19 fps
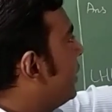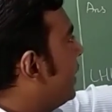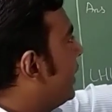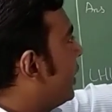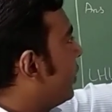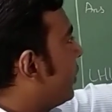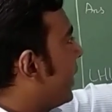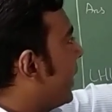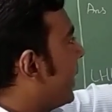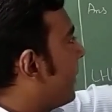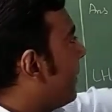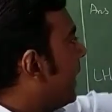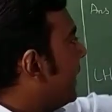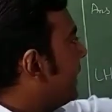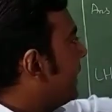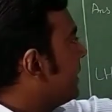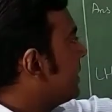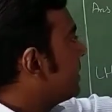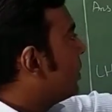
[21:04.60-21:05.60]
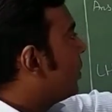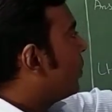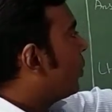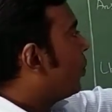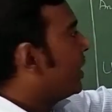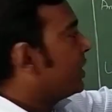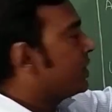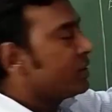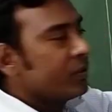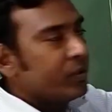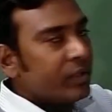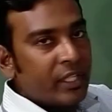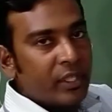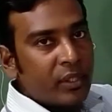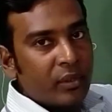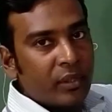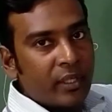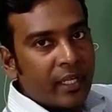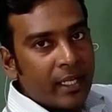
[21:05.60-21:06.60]
need to take minus, once you need
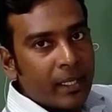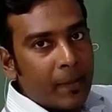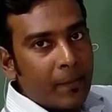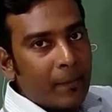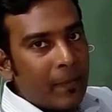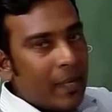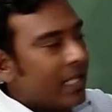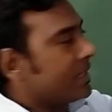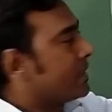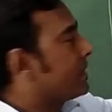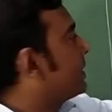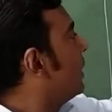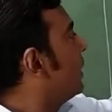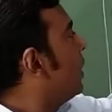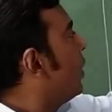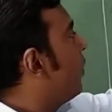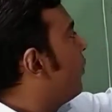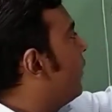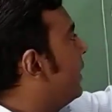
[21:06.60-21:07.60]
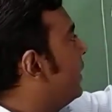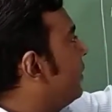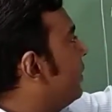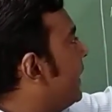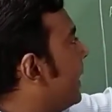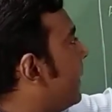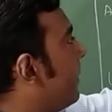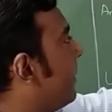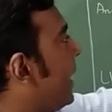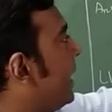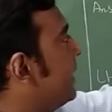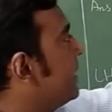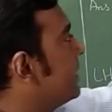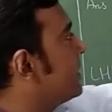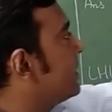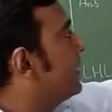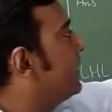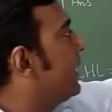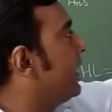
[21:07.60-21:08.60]
to take plus. When you take
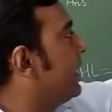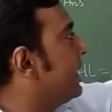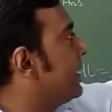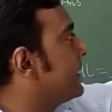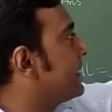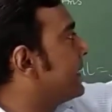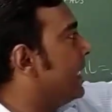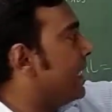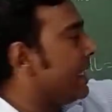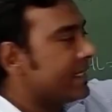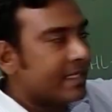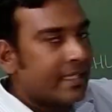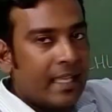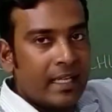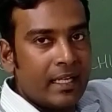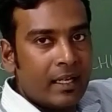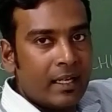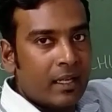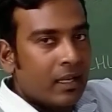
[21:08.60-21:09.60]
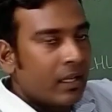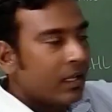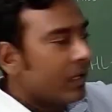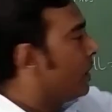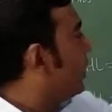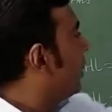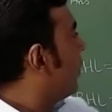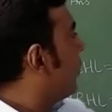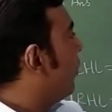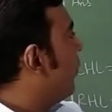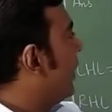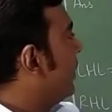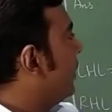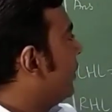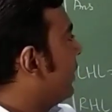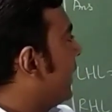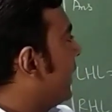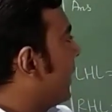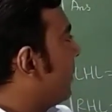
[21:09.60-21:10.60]
minus, then it is less than. When
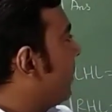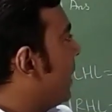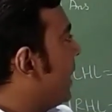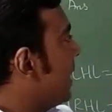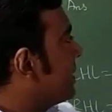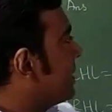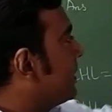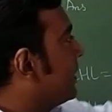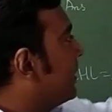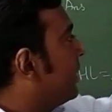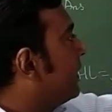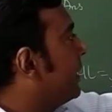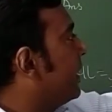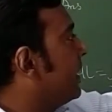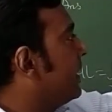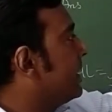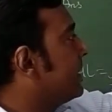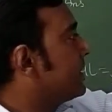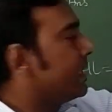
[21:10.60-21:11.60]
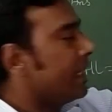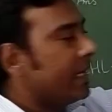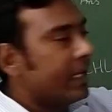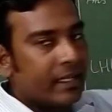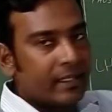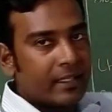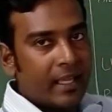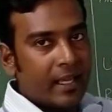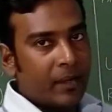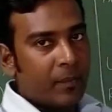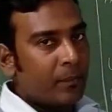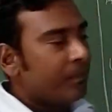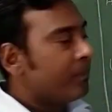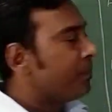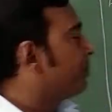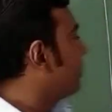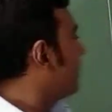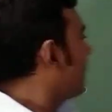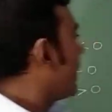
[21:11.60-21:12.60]
you take plus, then it is greater than.
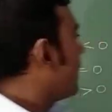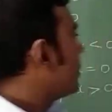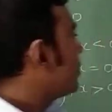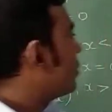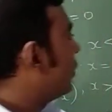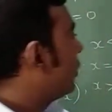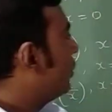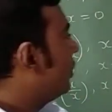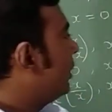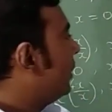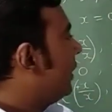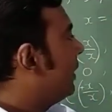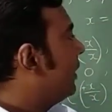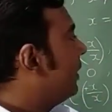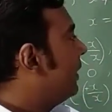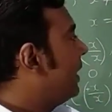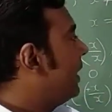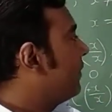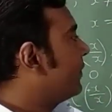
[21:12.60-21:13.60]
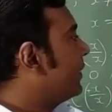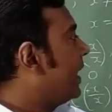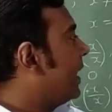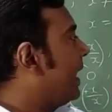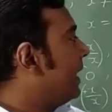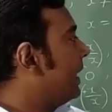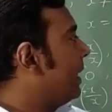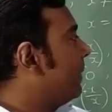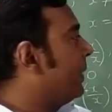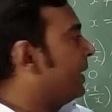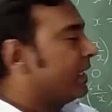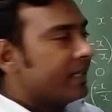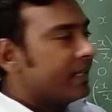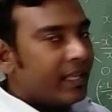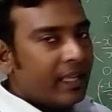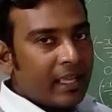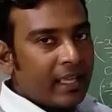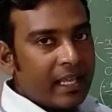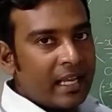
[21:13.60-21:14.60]
So left hand
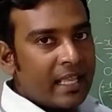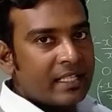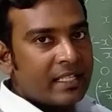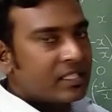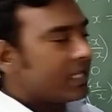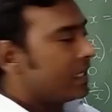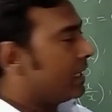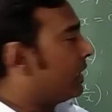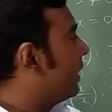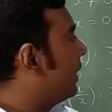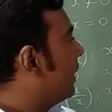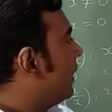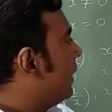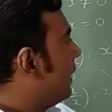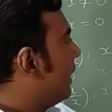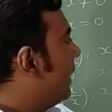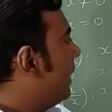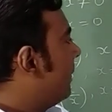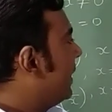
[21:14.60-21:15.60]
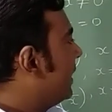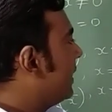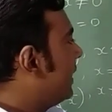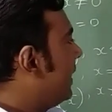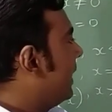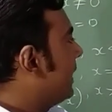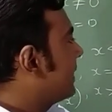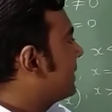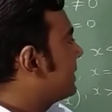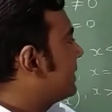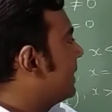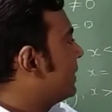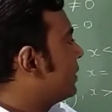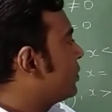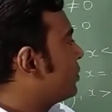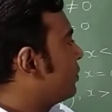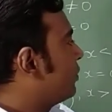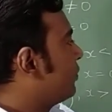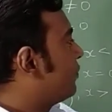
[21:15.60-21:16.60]
limit, LHL, limit x
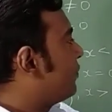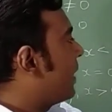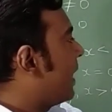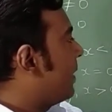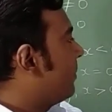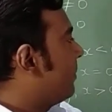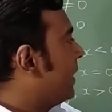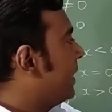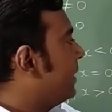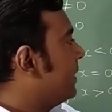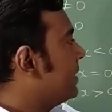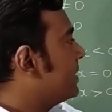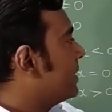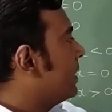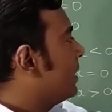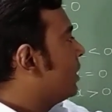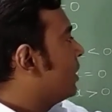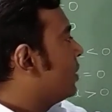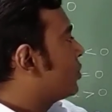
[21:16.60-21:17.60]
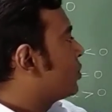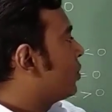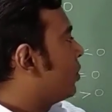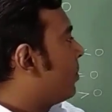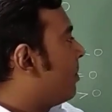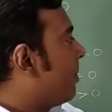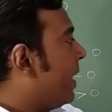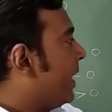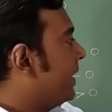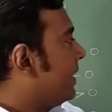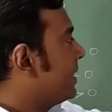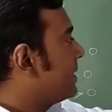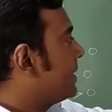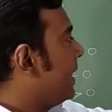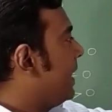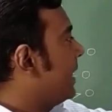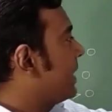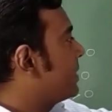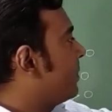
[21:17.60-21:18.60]
tends to 5 minus, so minus
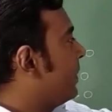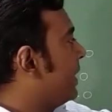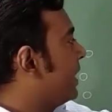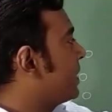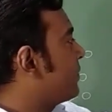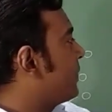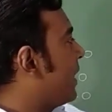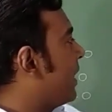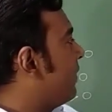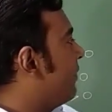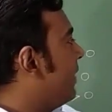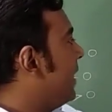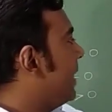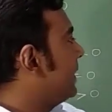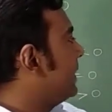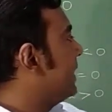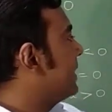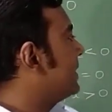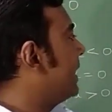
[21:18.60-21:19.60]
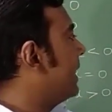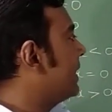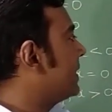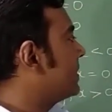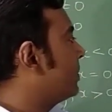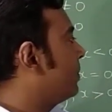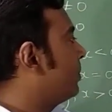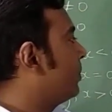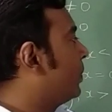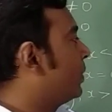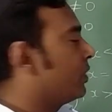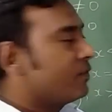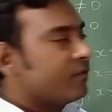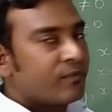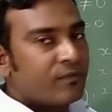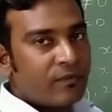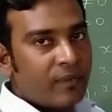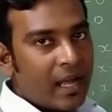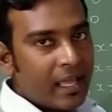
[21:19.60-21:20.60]
x minus 5. Where there is a x, put
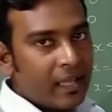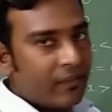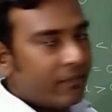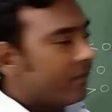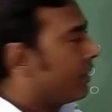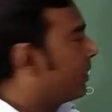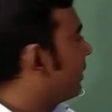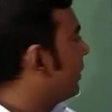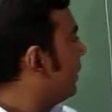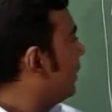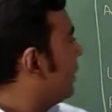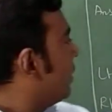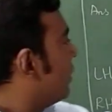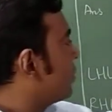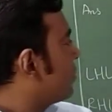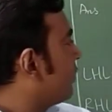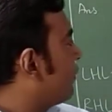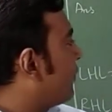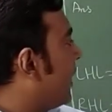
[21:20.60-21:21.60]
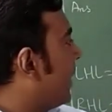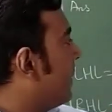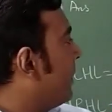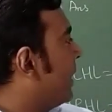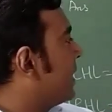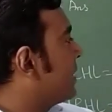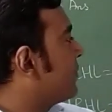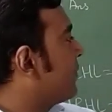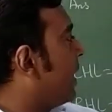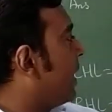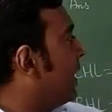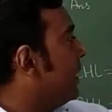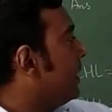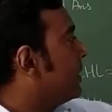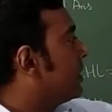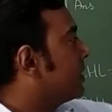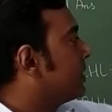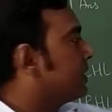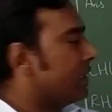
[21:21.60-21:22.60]
5. So 5 minus 5,
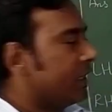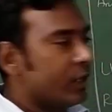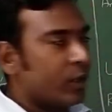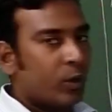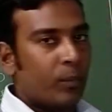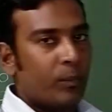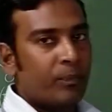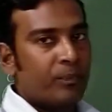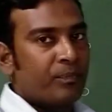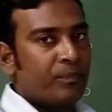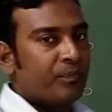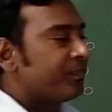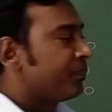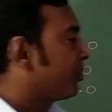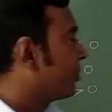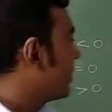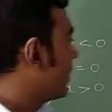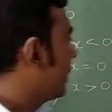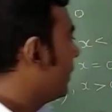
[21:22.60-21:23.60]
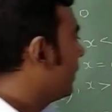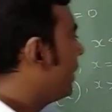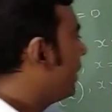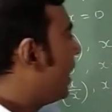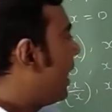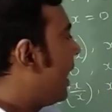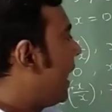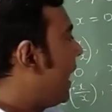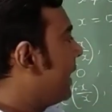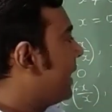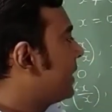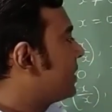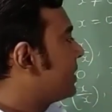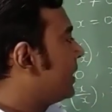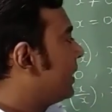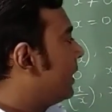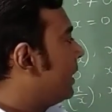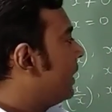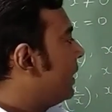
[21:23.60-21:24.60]
0.
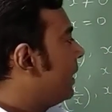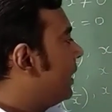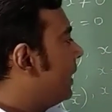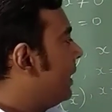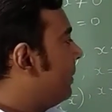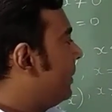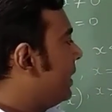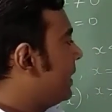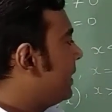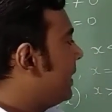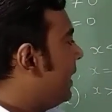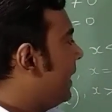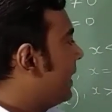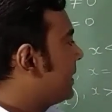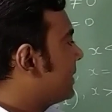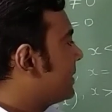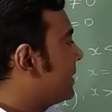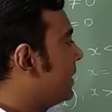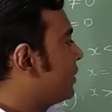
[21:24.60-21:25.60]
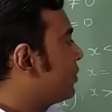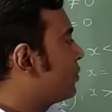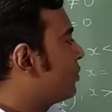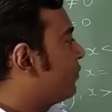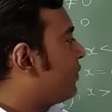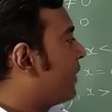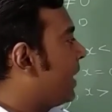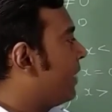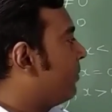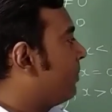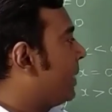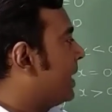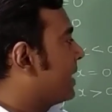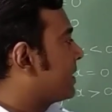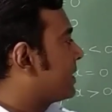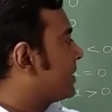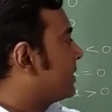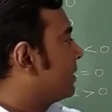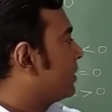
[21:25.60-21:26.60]
RHL, limit x tends to 5
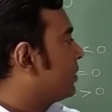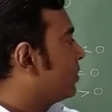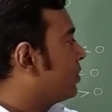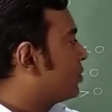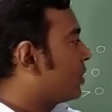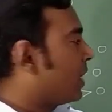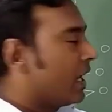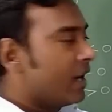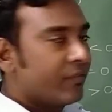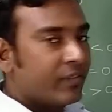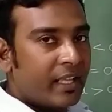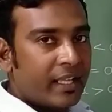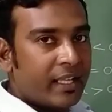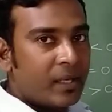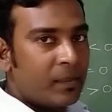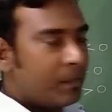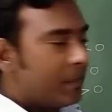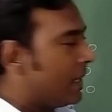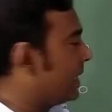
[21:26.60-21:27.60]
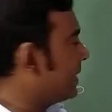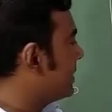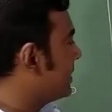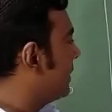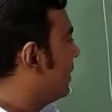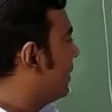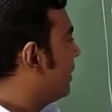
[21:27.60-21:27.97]
plus, so I have taken plus